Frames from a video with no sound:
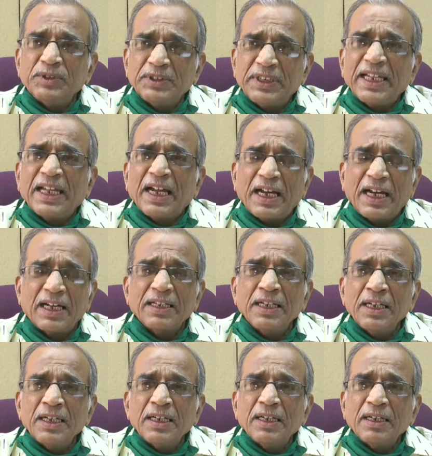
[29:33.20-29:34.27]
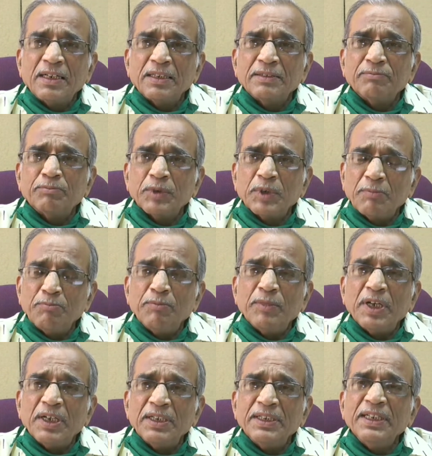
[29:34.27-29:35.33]
they are
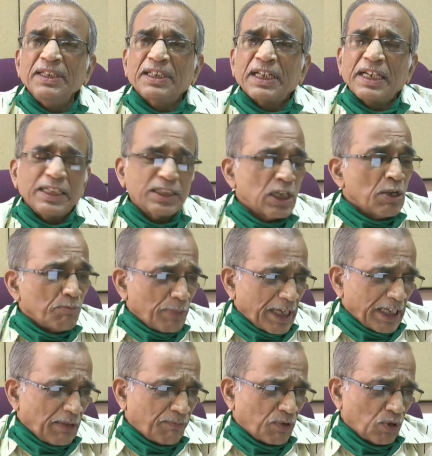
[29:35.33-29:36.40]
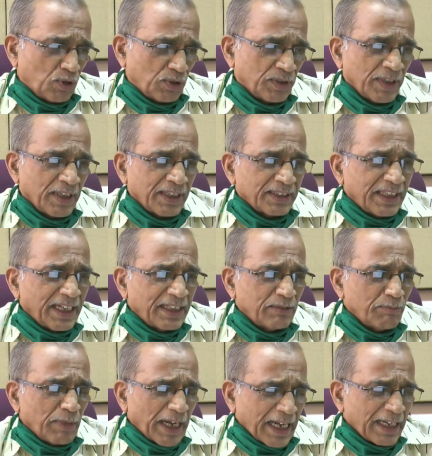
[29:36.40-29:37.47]
increased manifold.
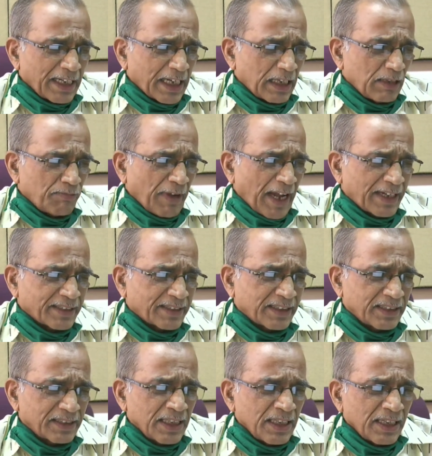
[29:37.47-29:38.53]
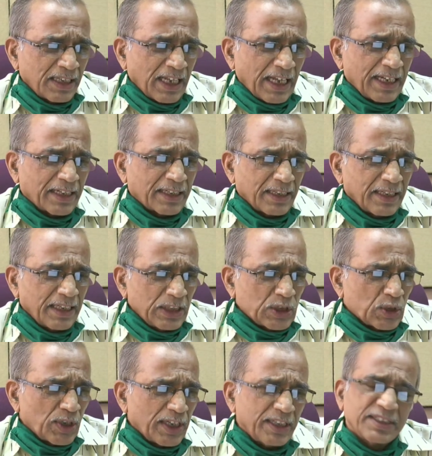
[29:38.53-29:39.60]
Then mechanical factors like
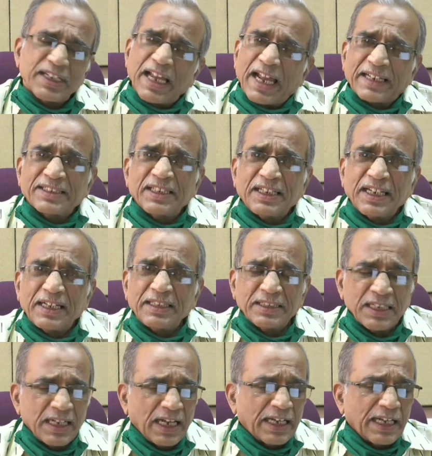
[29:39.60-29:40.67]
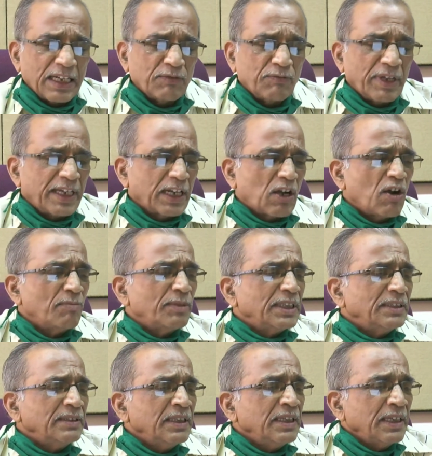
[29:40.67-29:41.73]
injuries, accidents, again very
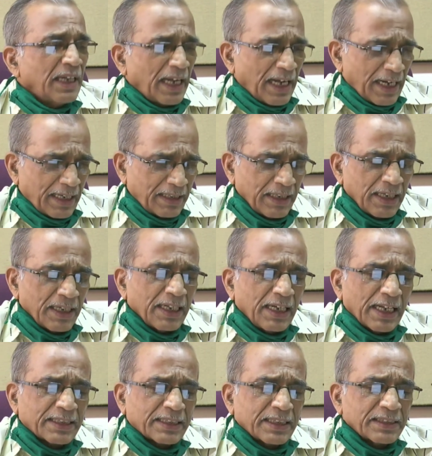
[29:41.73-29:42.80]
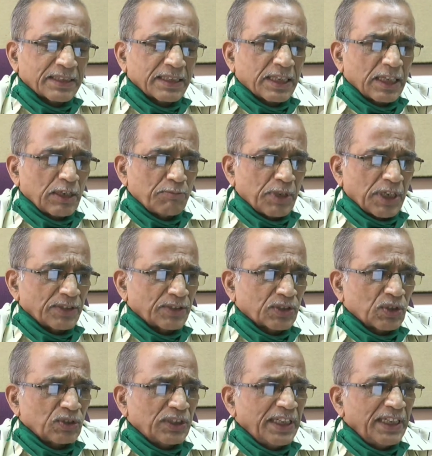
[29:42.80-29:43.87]
common, and electricity burn.
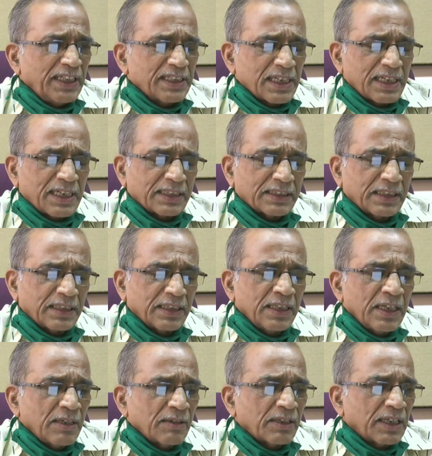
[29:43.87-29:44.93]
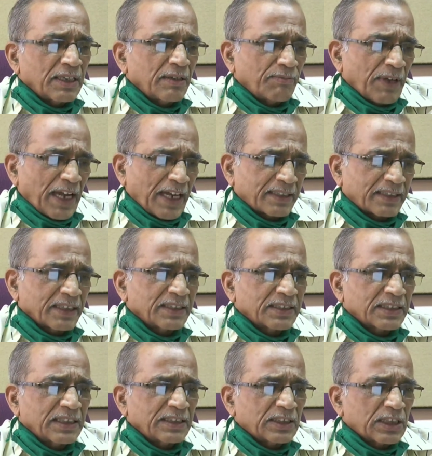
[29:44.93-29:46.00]
So these are the
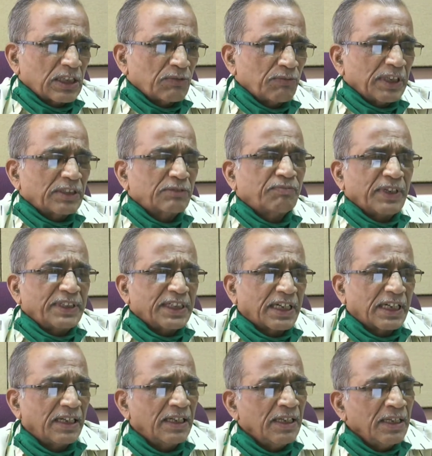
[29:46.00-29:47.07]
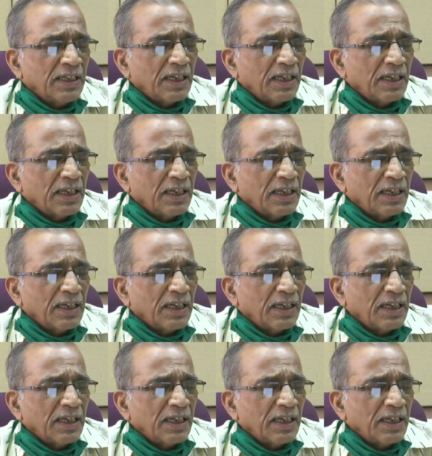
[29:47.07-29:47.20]
factors concerned with physical